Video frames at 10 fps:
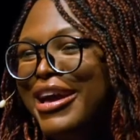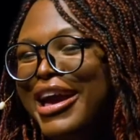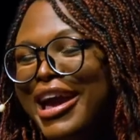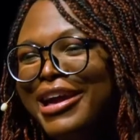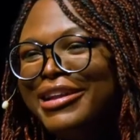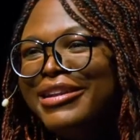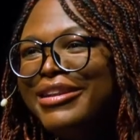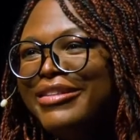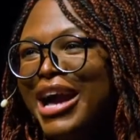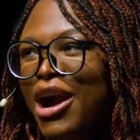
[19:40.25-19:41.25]
And
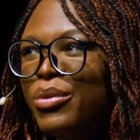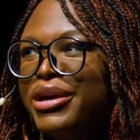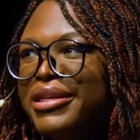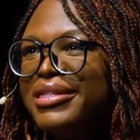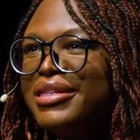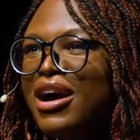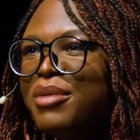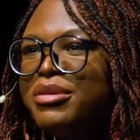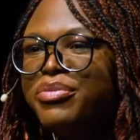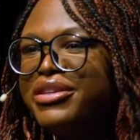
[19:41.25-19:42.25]
that was
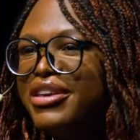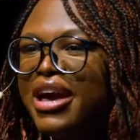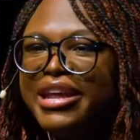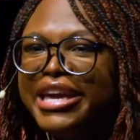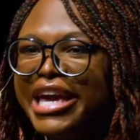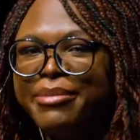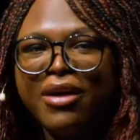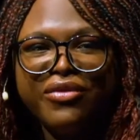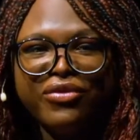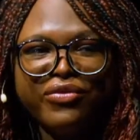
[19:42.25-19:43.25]
something that kind of came
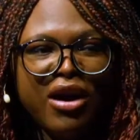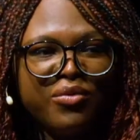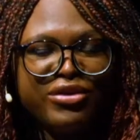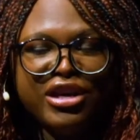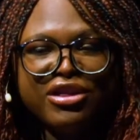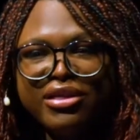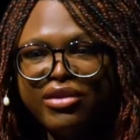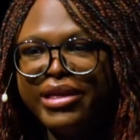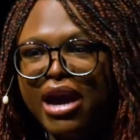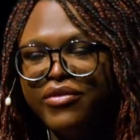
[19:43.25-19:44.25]
off of conversations I
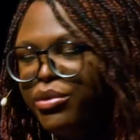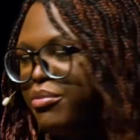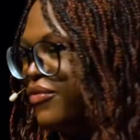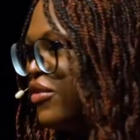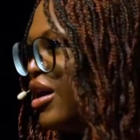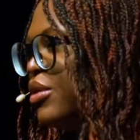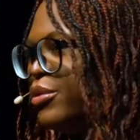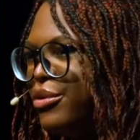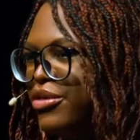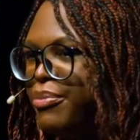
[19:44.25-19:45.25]
was having with my
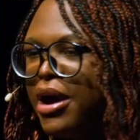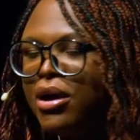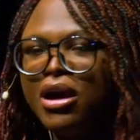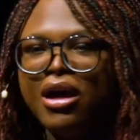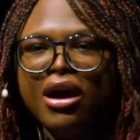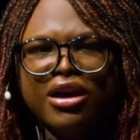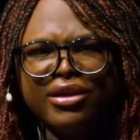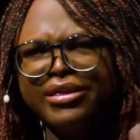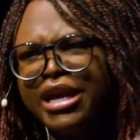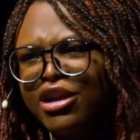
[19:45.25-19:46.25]
followers about a
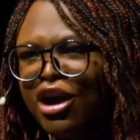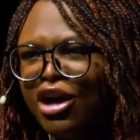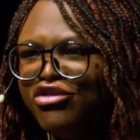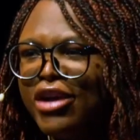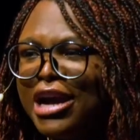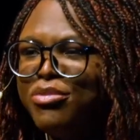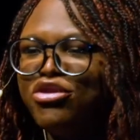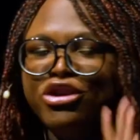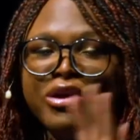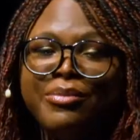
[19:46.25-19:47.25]
consent contract. I'm
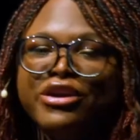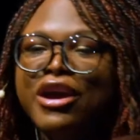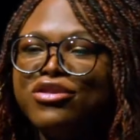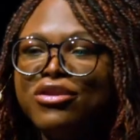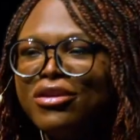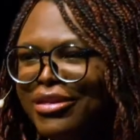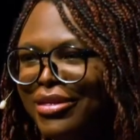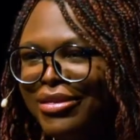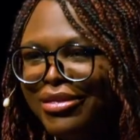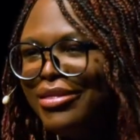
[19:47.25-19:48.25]
sure you, I mean, you guys are, this
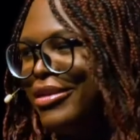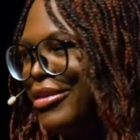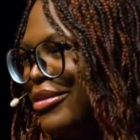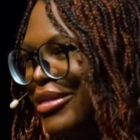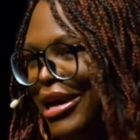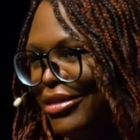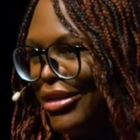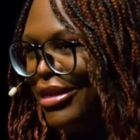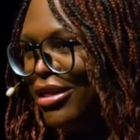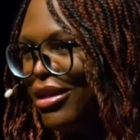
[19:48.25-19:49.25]
is like
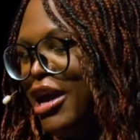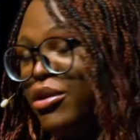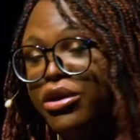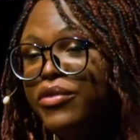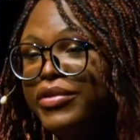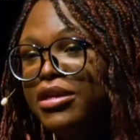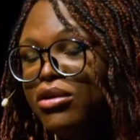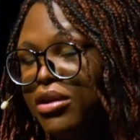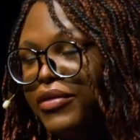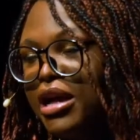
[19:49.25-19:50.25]
the, I don't know if it's
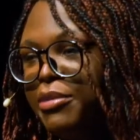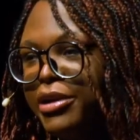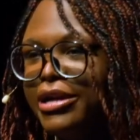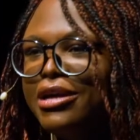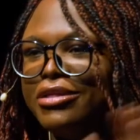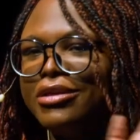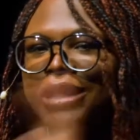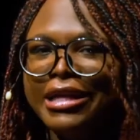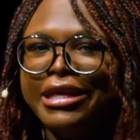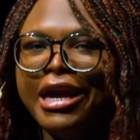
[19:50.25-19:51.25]
Silicon Valley, but there's a
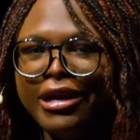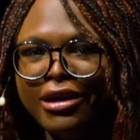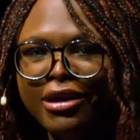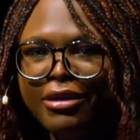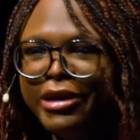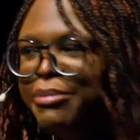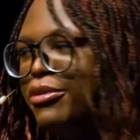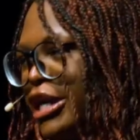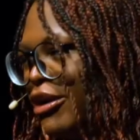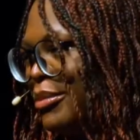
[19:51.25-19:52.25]
lot of tech people
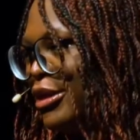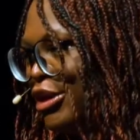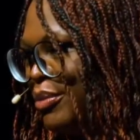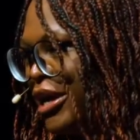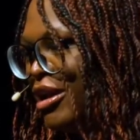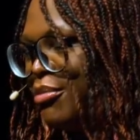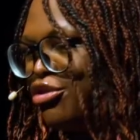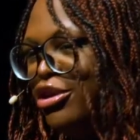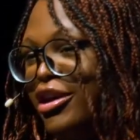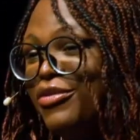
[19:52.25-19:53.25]
here, I'm assuming, and I'm
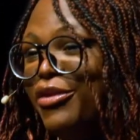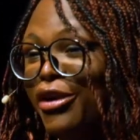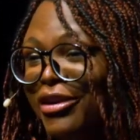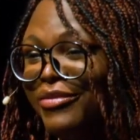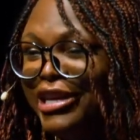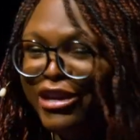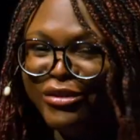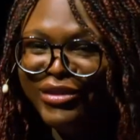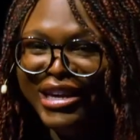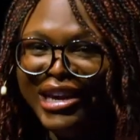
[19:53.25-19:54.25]
sure you guys have heard of Legal
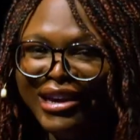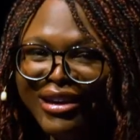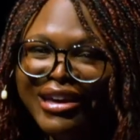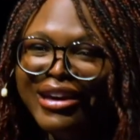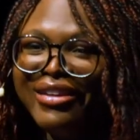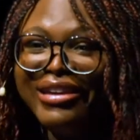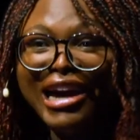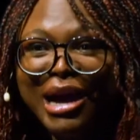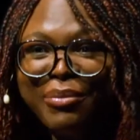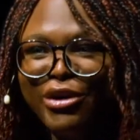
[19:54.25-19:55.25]
Fling, the
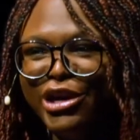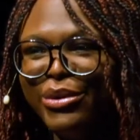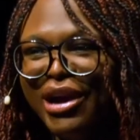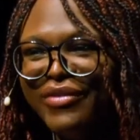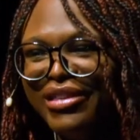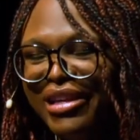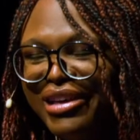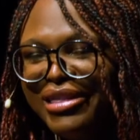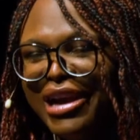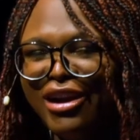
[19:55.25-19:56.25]
app where you have to like
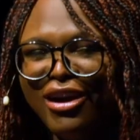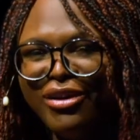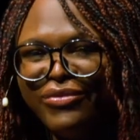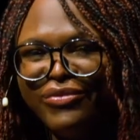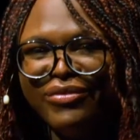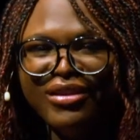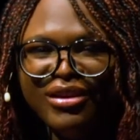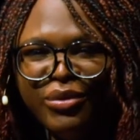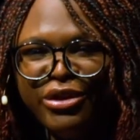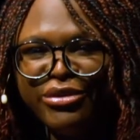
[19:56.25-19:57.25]
sign off
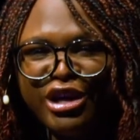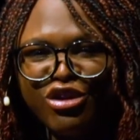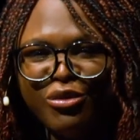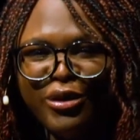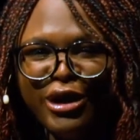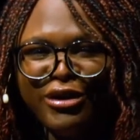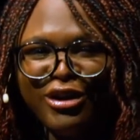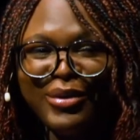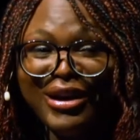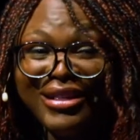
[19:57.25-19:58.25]
with your sexual partner
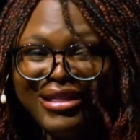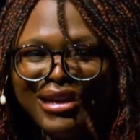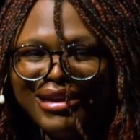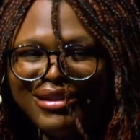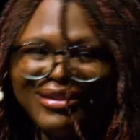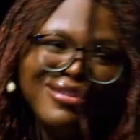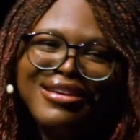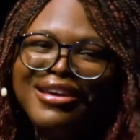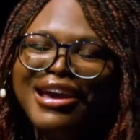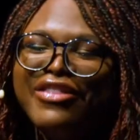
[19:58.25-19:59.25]
about consent
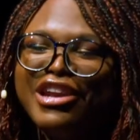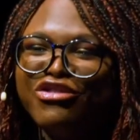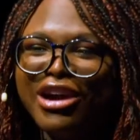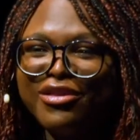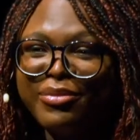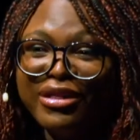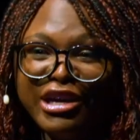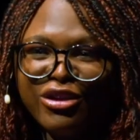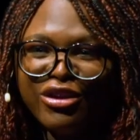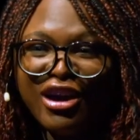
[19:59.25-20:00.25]
and then draft up a
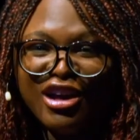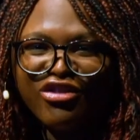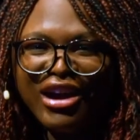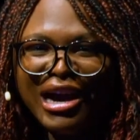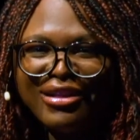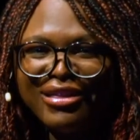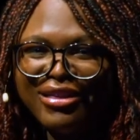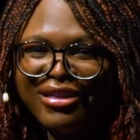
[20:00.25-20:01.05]
legal contract